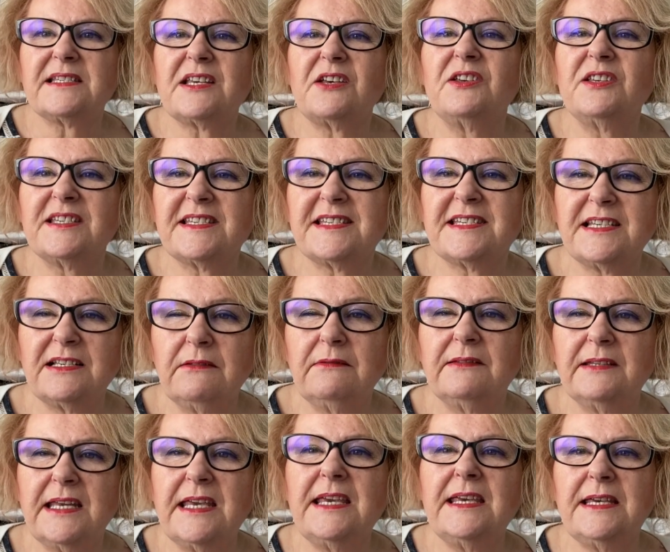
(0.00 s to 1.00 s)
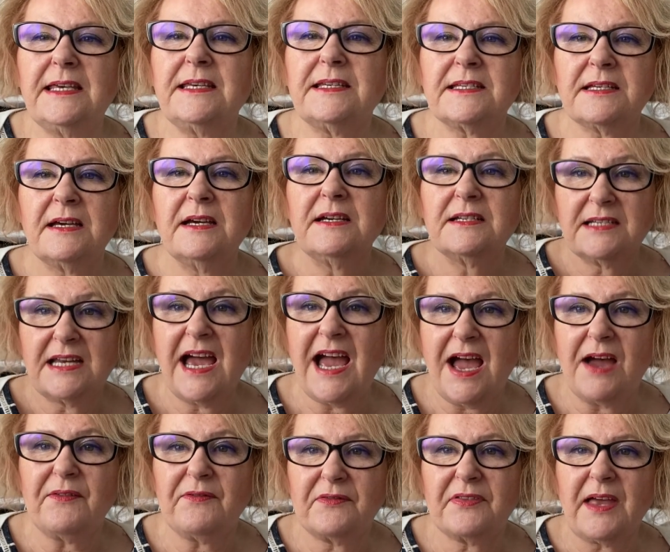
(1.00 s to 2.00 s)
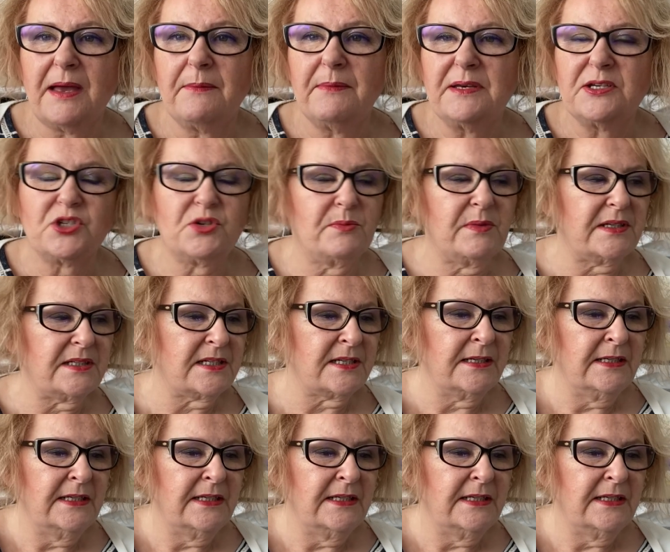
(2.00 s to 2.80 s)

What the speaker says: So you still need to have that measurement.